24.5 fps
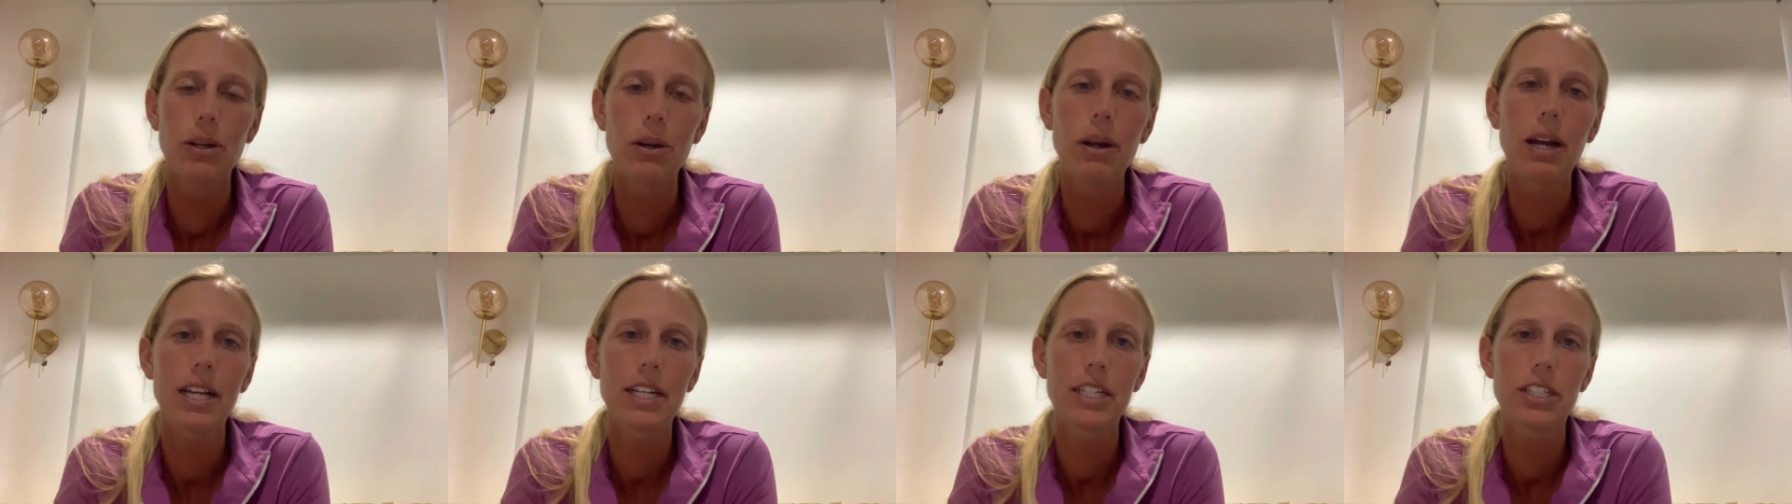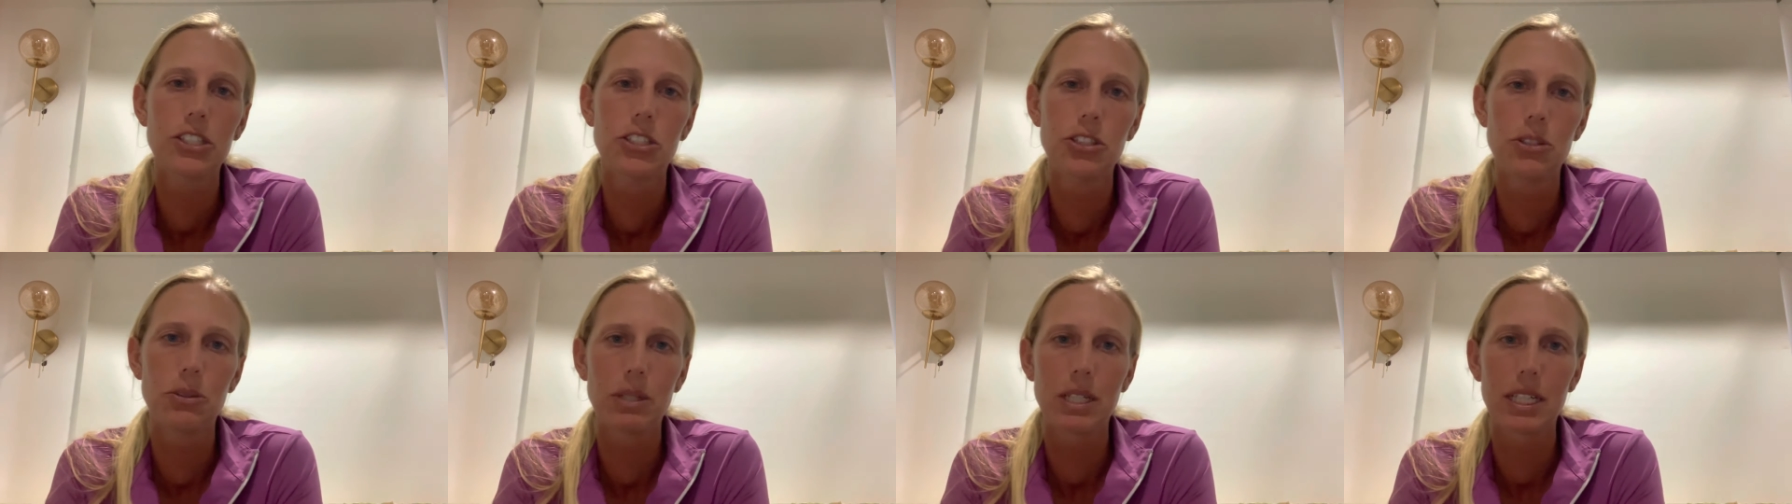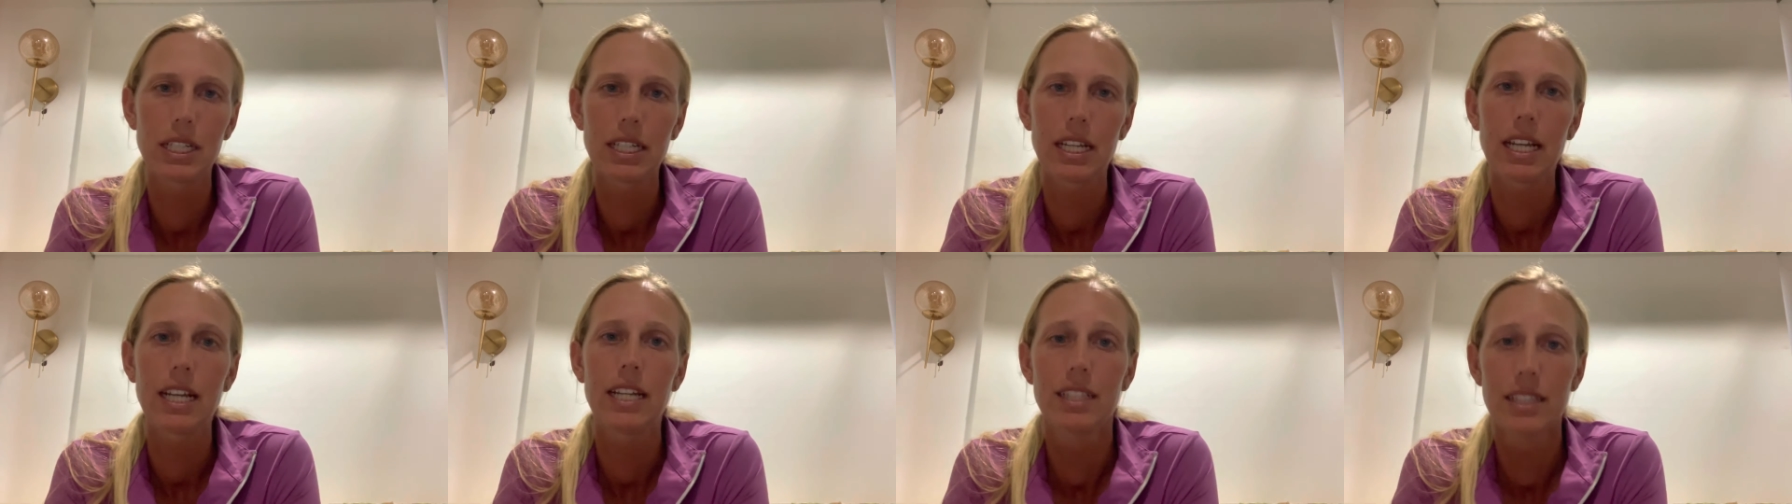how to do it,
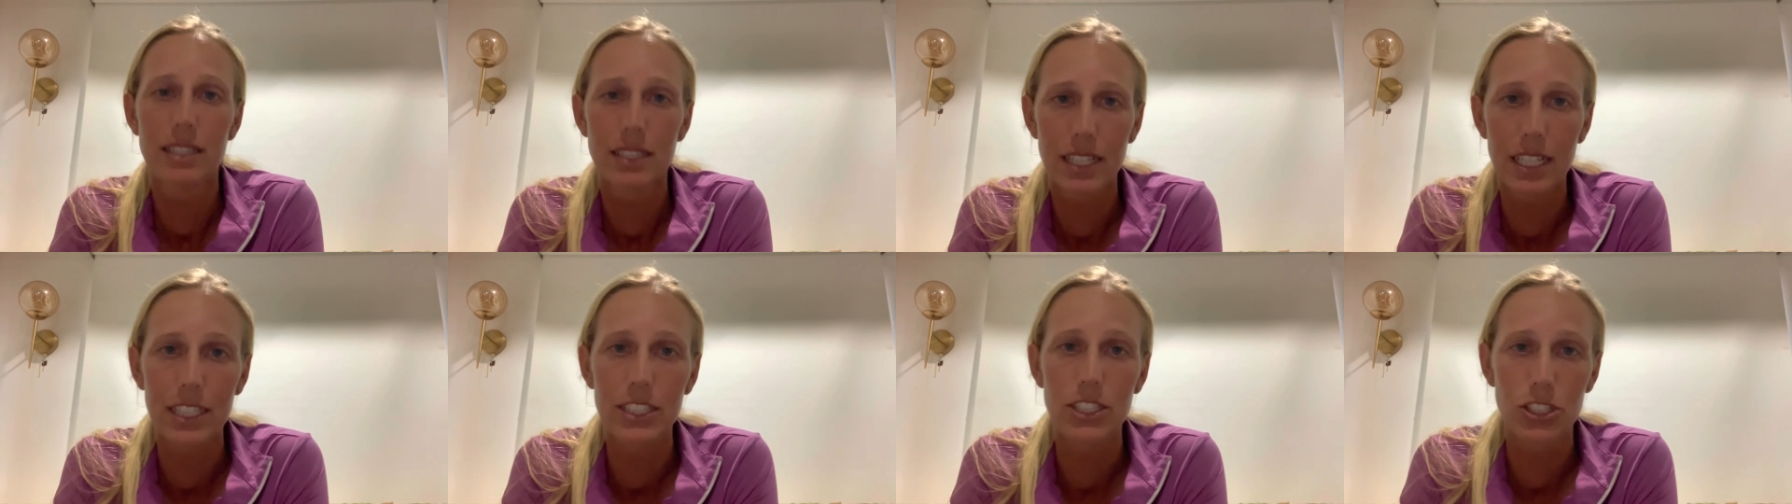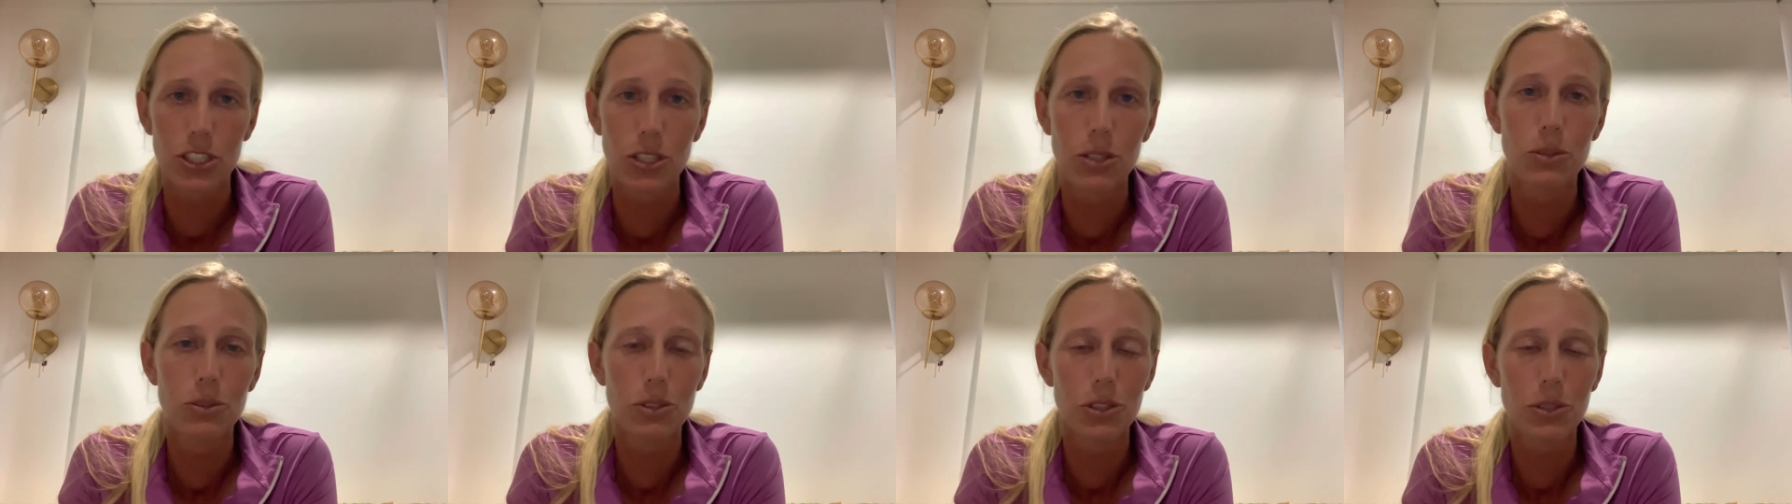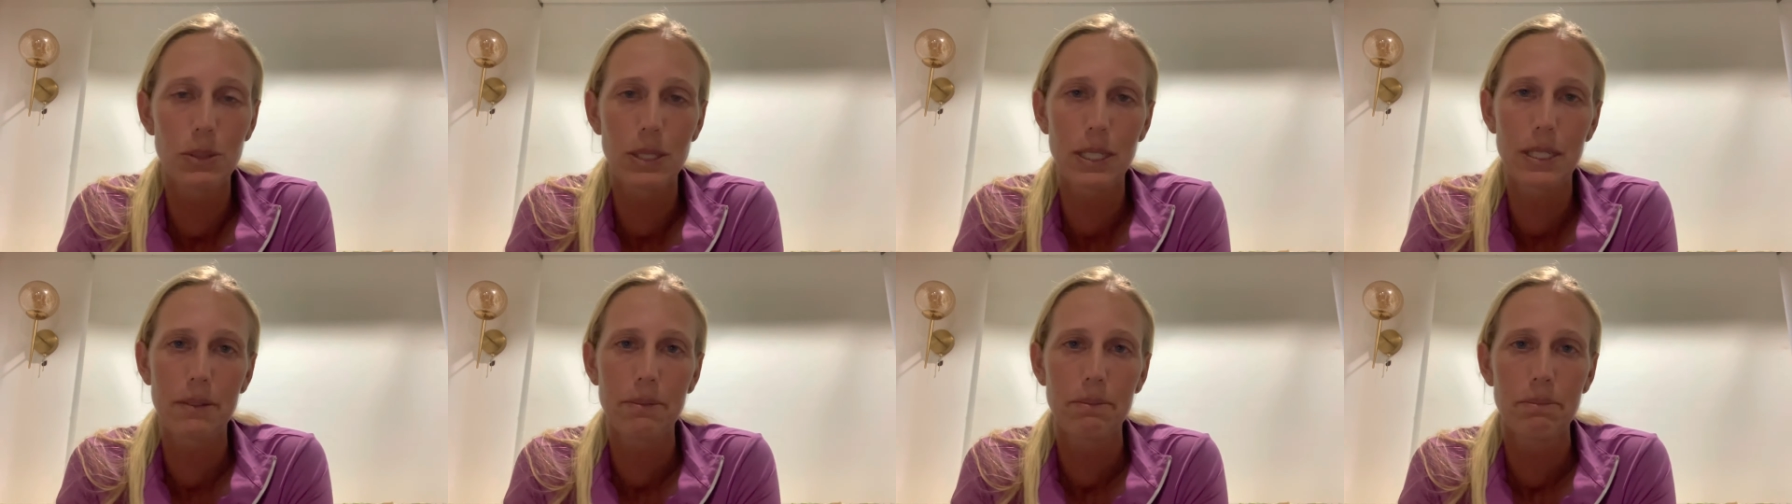and let's go do
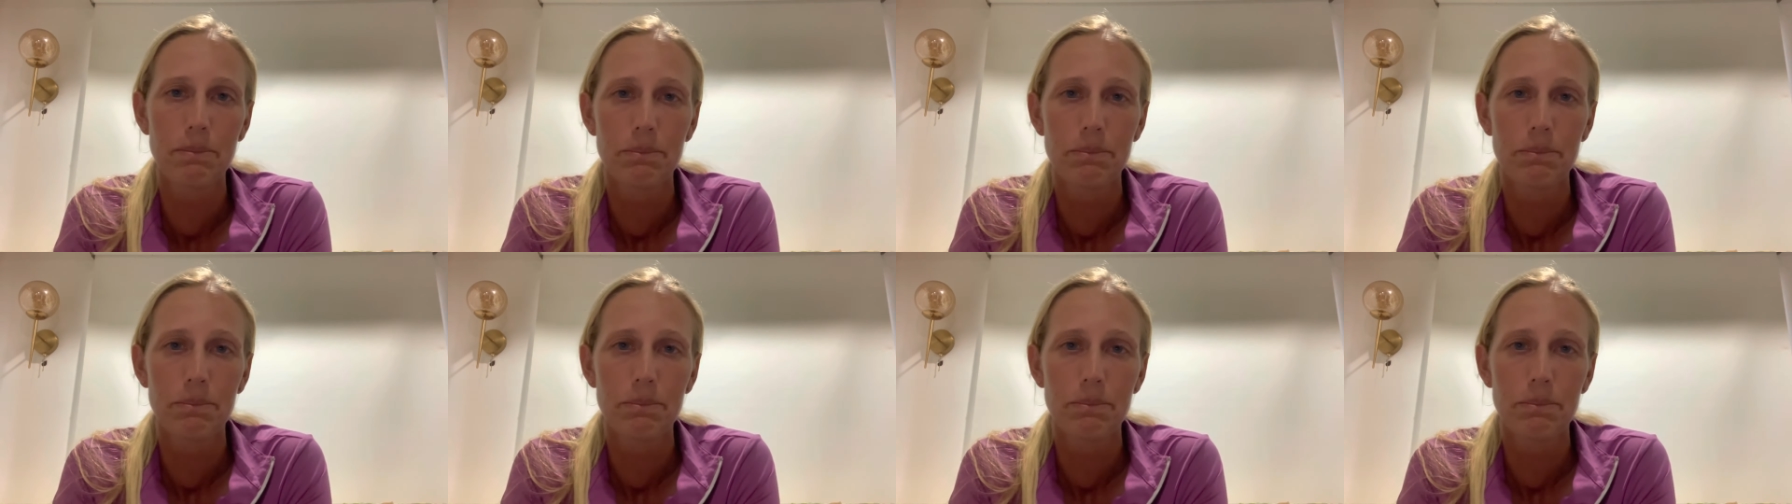it.